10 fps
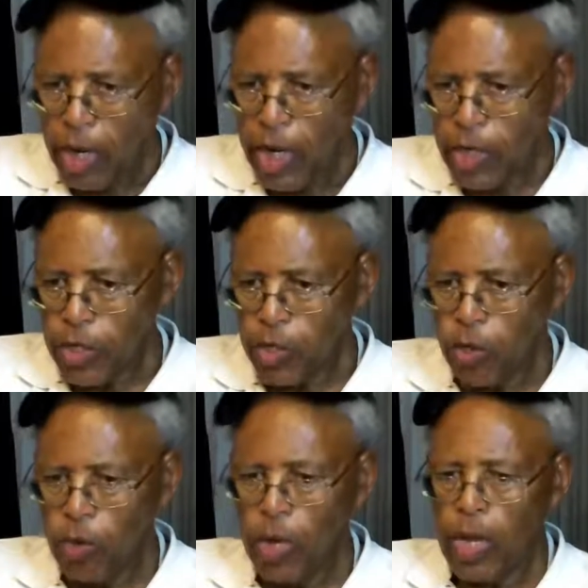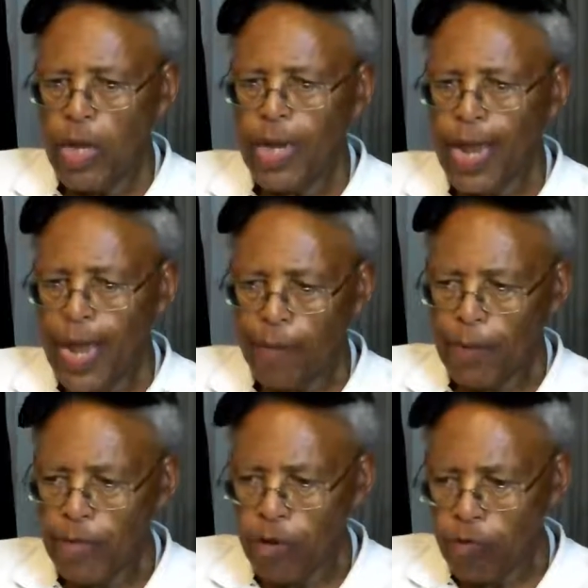is to
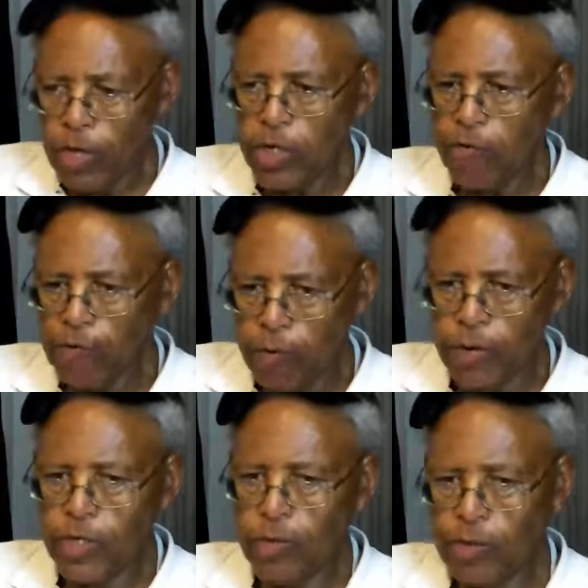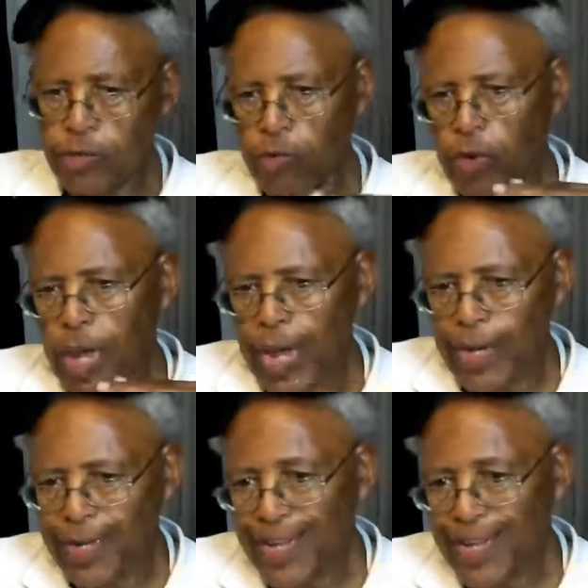inhabit the region for which he was created.